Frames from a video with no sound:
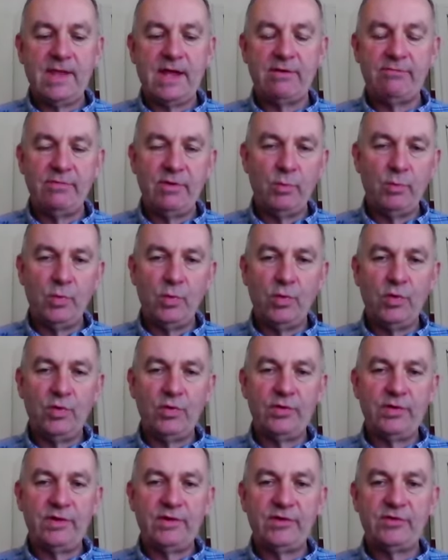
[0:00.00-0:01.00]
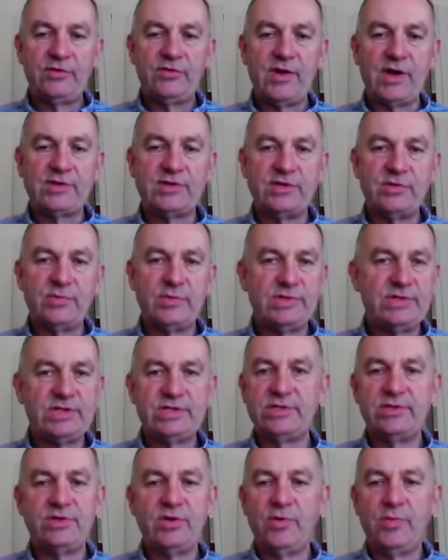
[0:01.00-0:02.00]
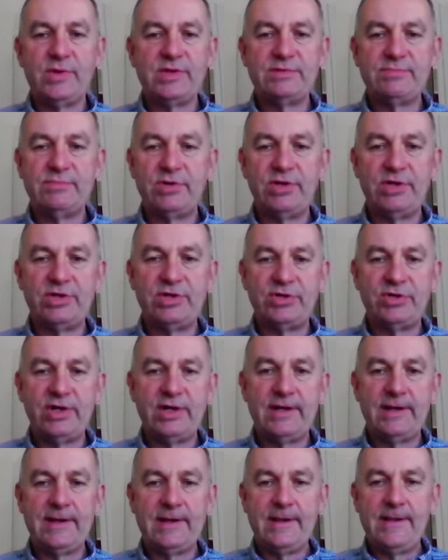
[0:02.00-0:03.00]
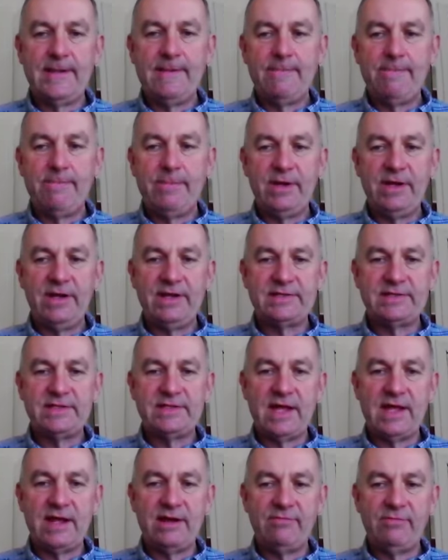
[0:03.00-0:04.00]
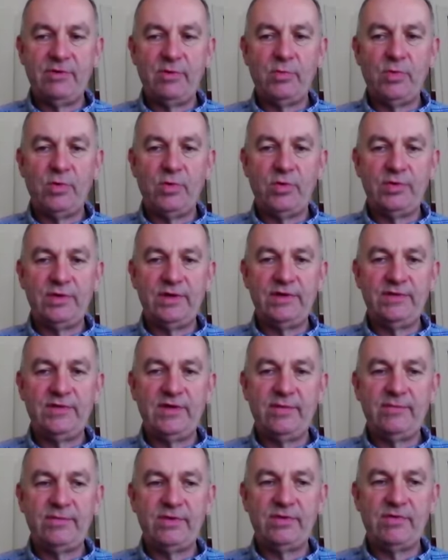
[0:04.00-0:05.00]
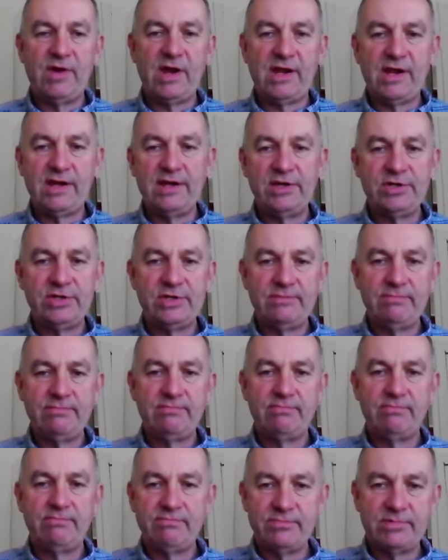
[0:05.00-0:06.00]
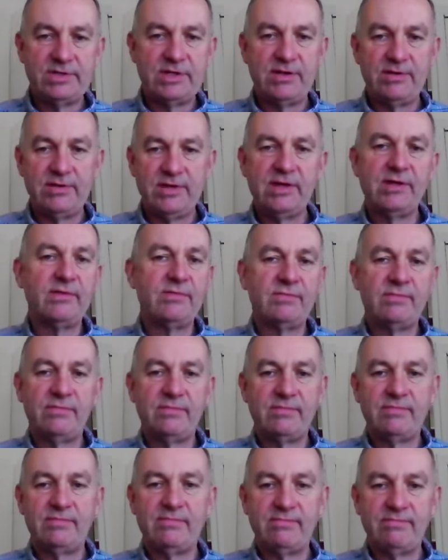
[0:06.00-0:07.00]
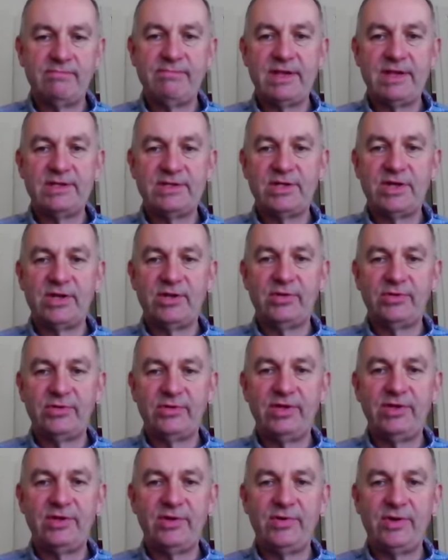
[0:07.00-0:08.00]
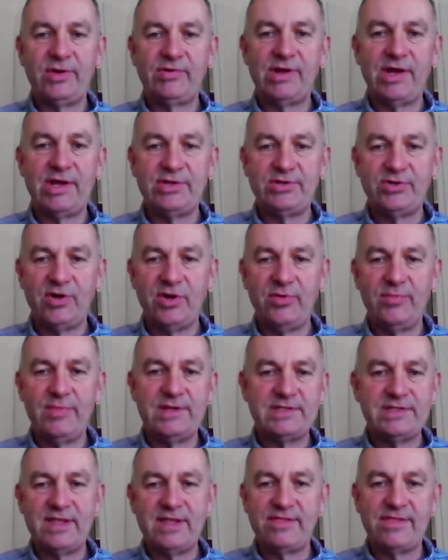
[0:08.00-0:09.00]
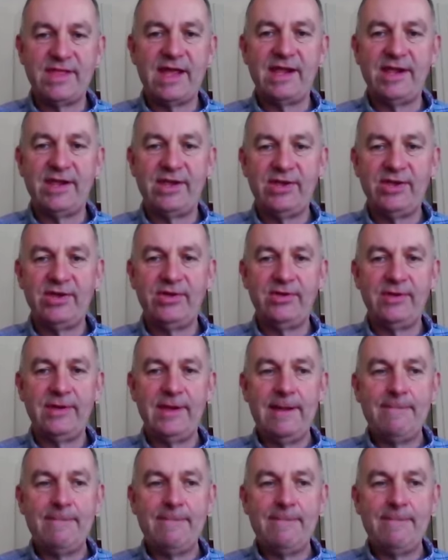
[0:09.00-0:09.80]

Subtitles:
reward strategy, which isn't always monetary, but it's that reward in terms of recognition. So, being told that you're doing a great job, it's the thank you,